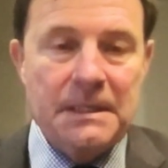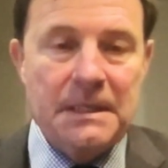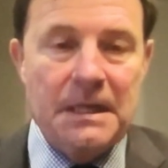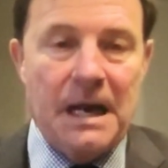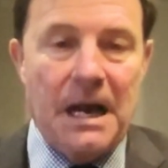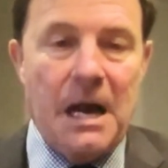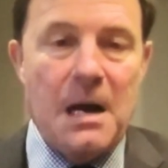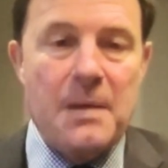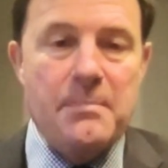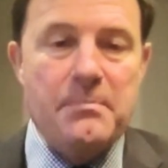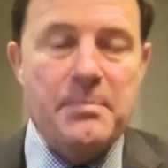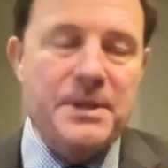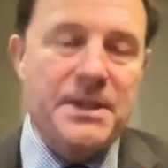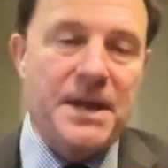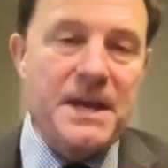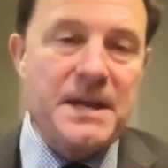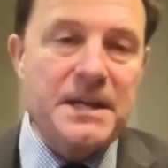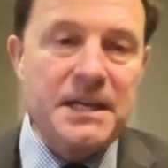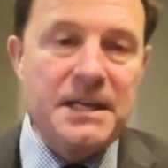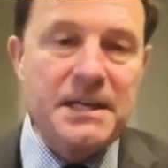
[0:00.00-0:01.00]
But
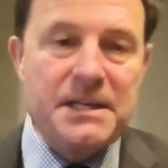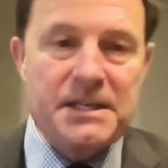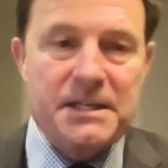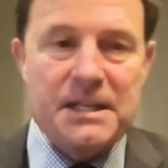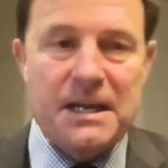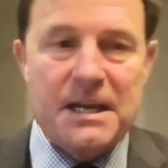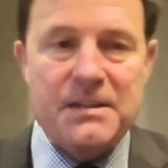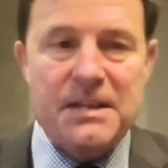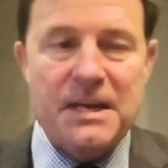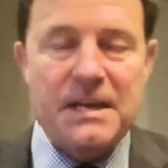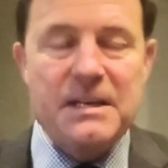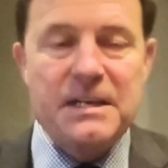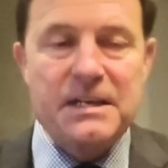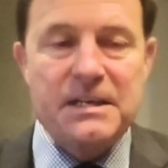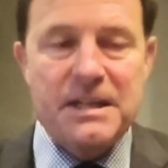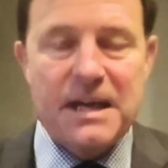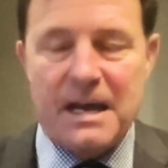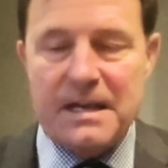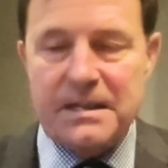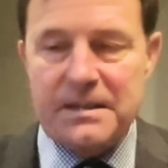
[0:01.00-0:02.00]
they needed
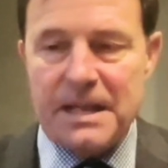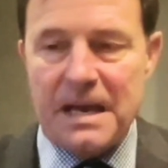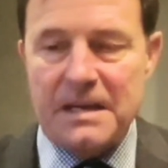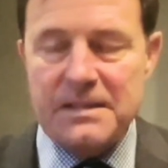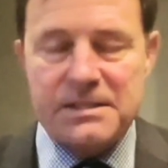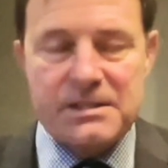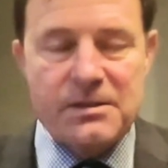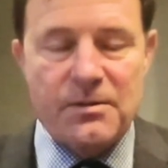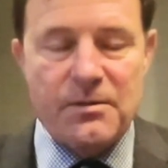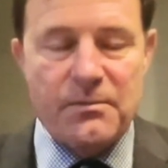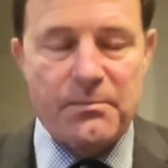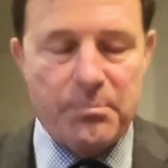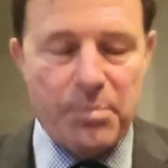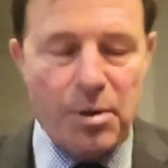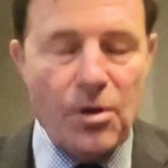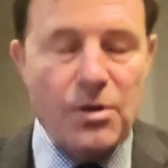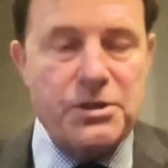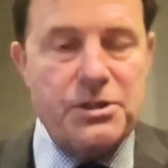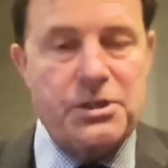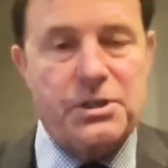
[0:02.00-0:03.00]
that sort of
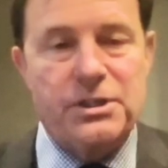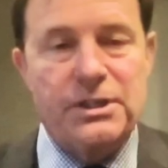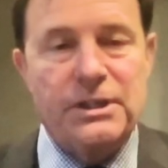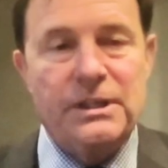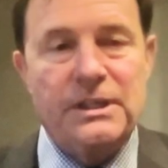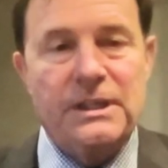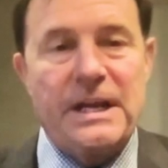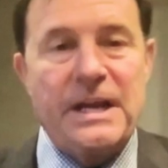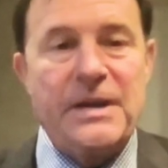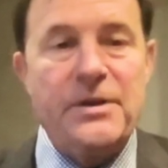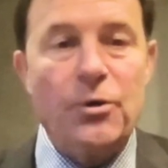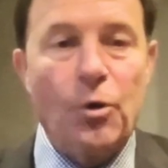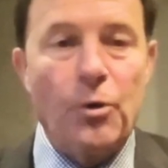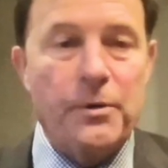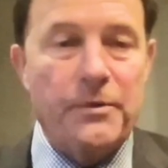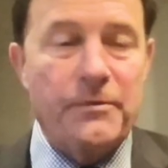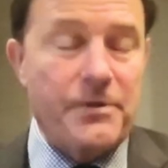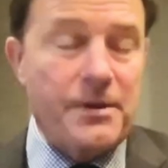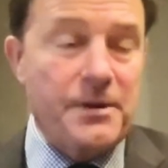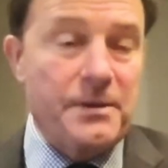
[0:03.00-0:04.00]
push in
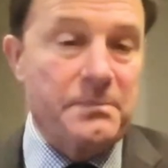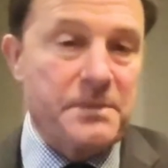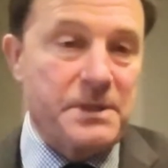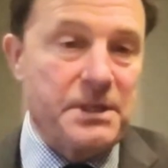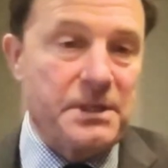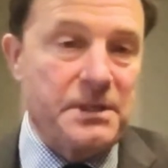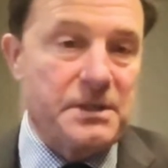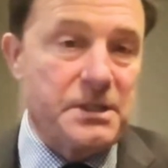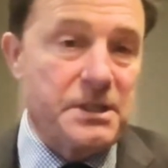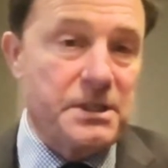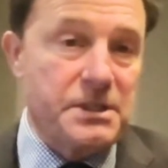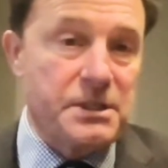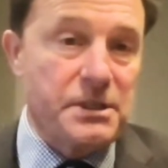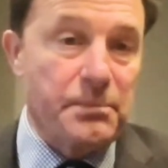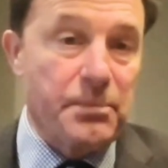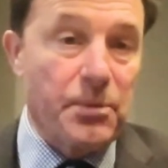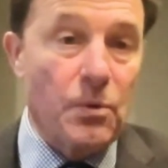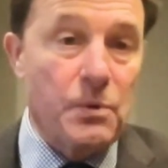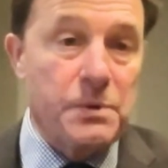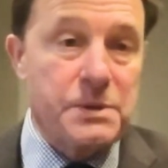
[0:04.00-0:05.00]
order for them to
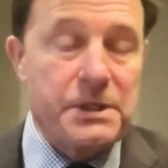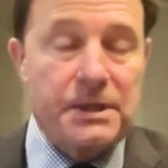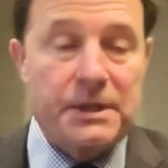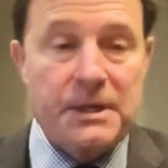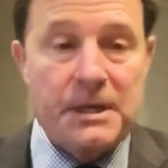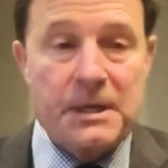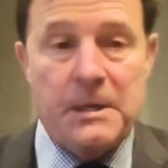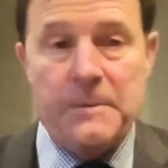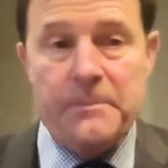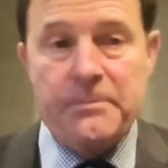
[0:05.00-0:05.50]
support it.